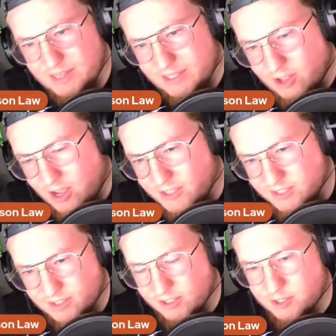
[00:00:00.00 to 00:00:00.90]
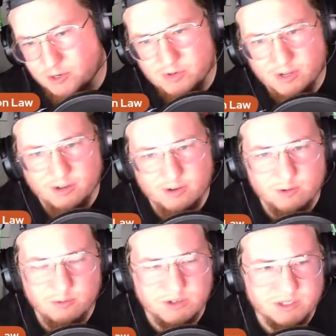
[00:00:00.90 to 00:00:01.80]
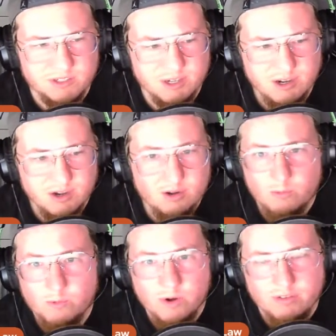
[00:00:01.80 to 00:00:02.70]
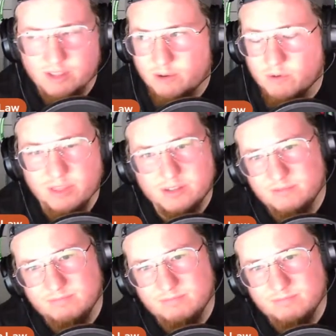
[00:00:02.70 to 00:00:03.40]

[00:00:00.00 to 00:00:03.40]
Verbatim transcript: They lost Acuna, who was one of the